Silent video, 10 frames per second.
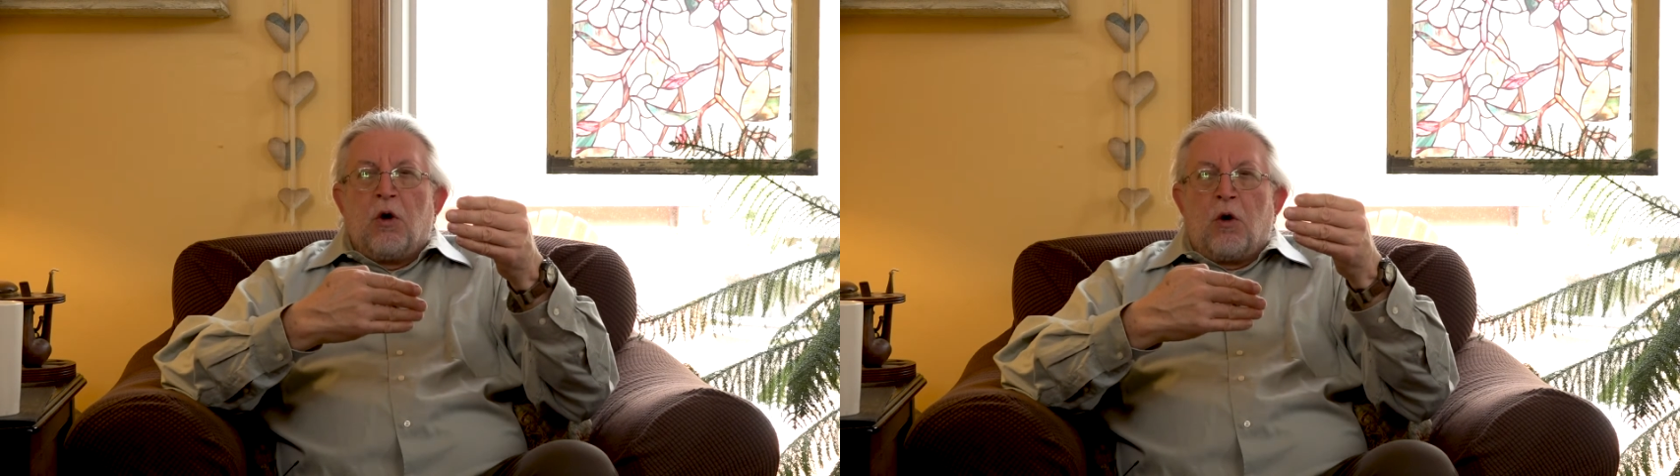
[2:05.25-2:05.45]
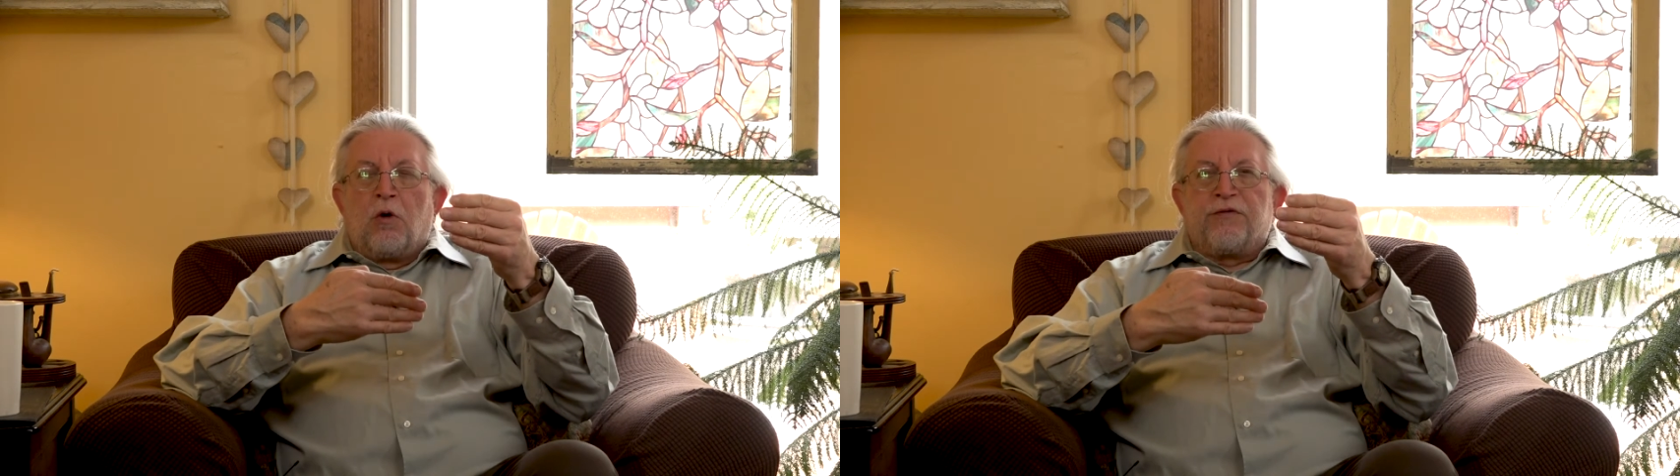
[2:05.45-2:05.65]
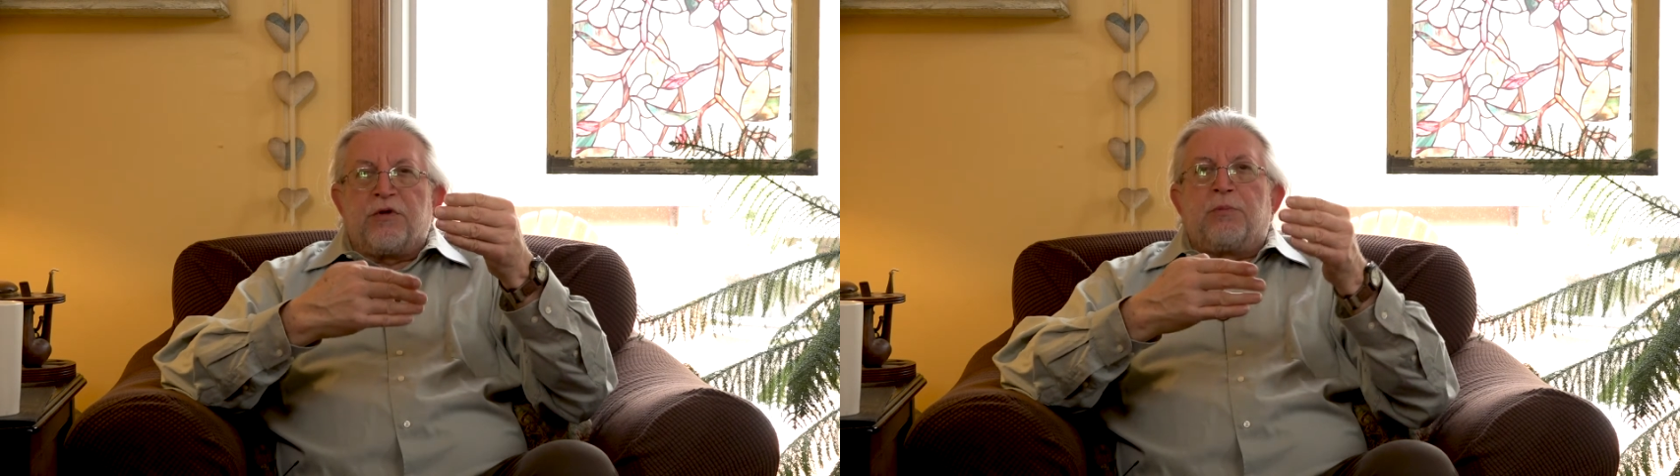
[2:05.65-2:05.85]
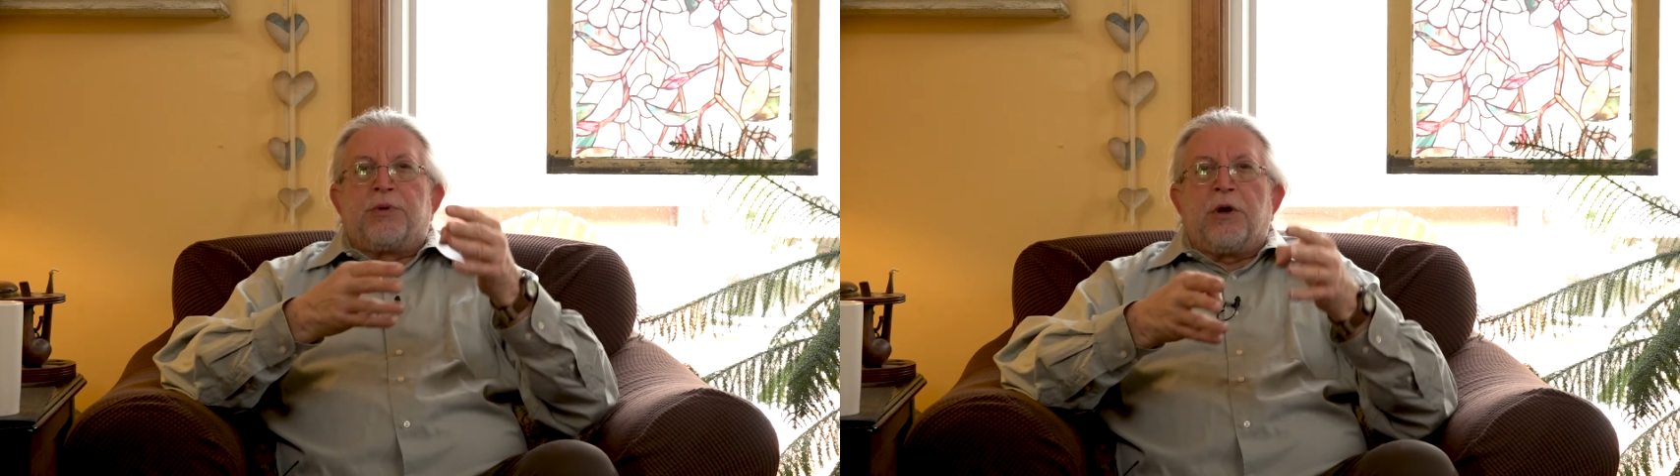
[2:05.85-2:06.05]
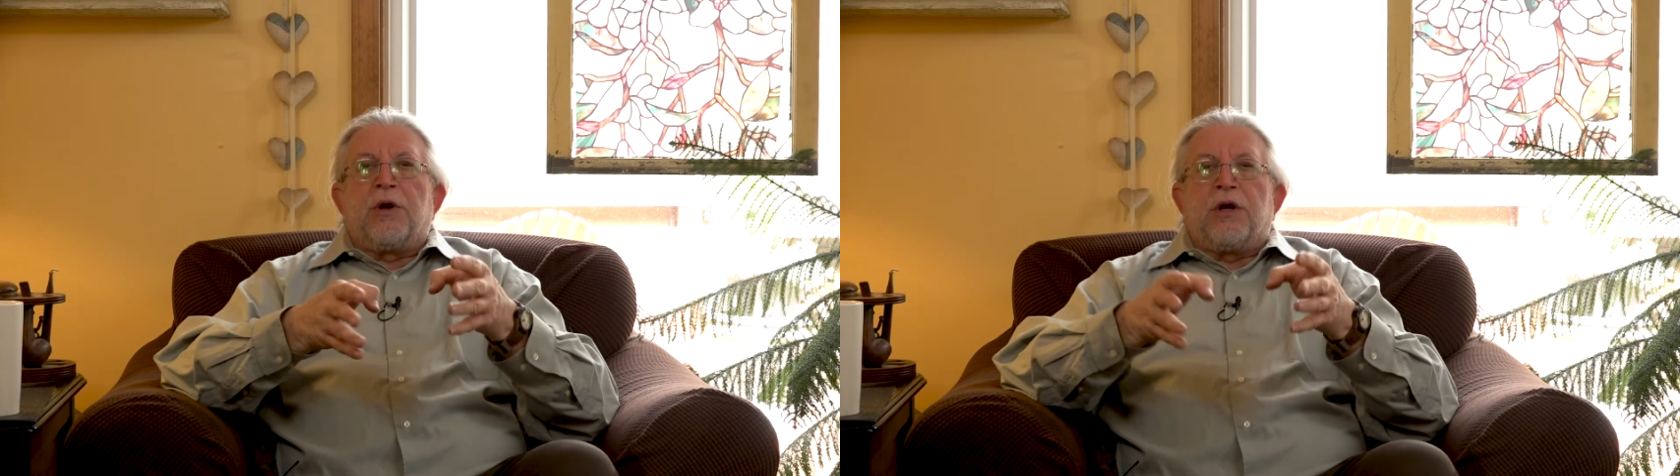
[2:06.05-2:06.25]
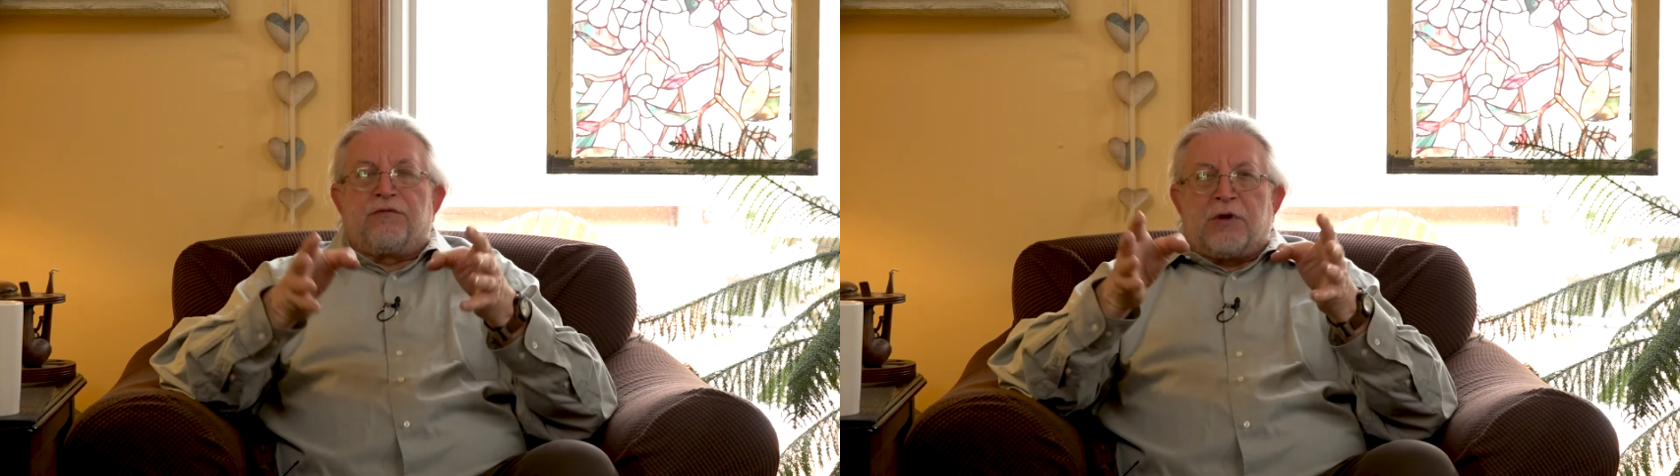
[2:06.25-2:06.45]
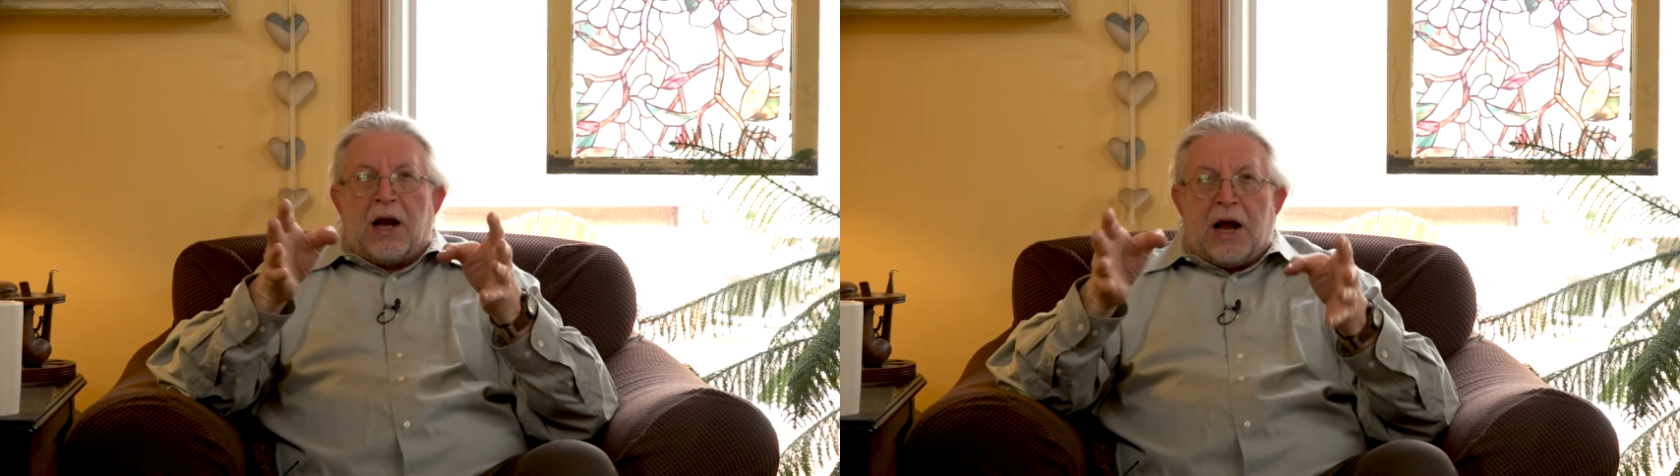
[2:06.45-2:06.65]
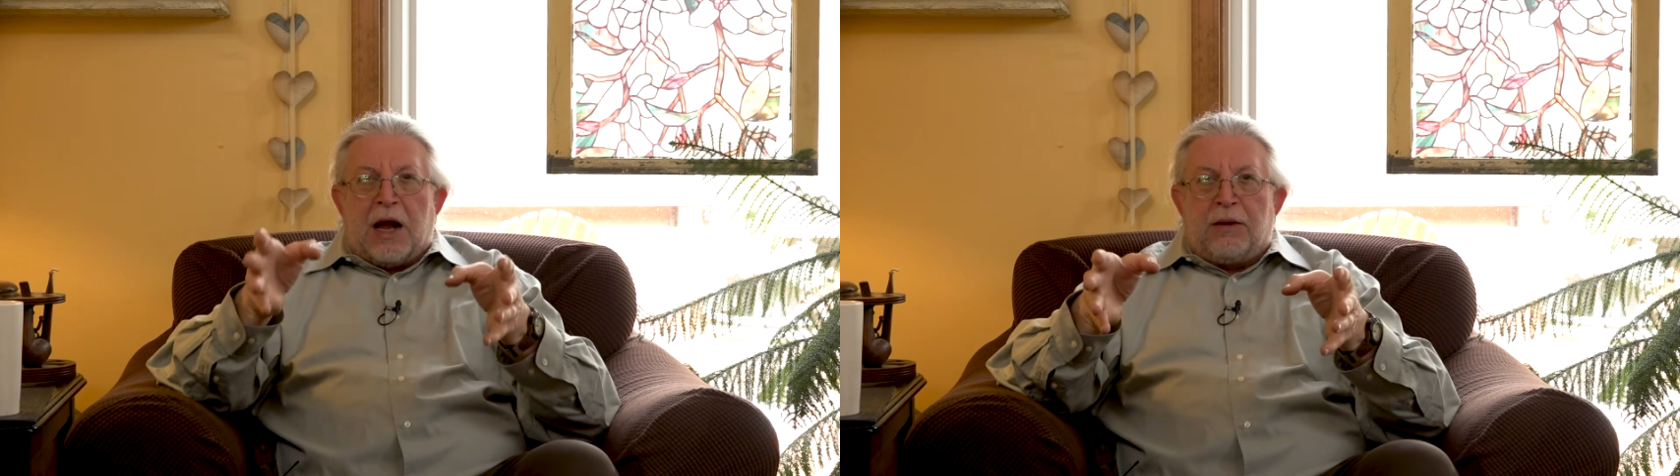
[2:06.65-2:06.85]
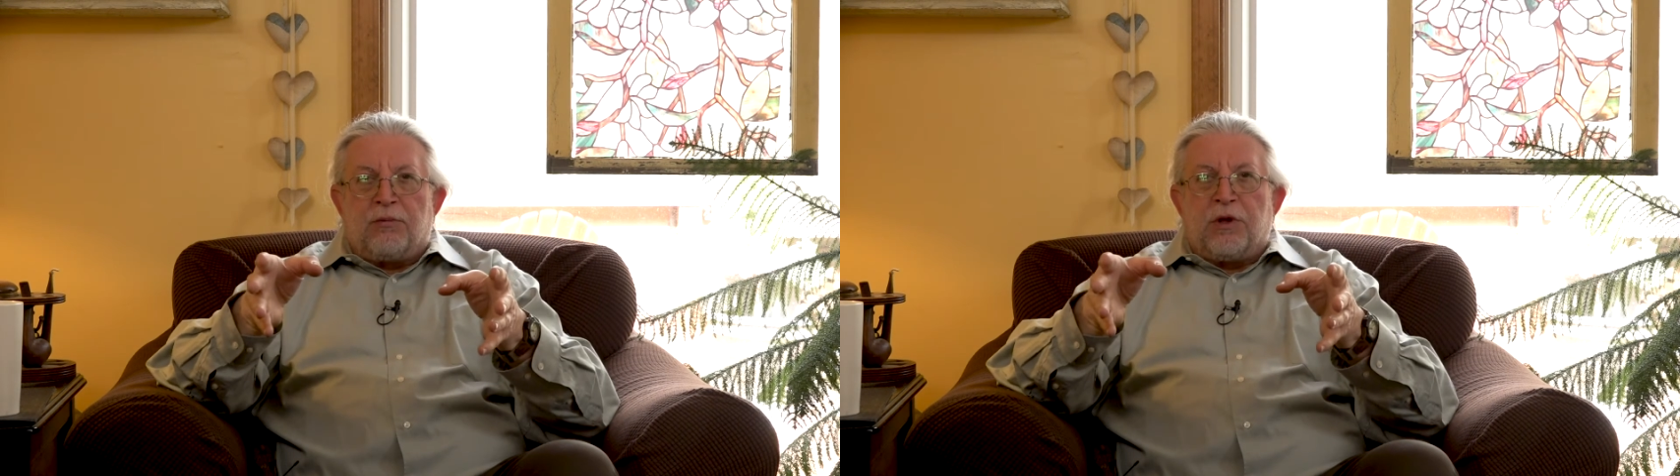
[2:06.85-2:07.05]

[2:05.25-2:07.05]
over the period of time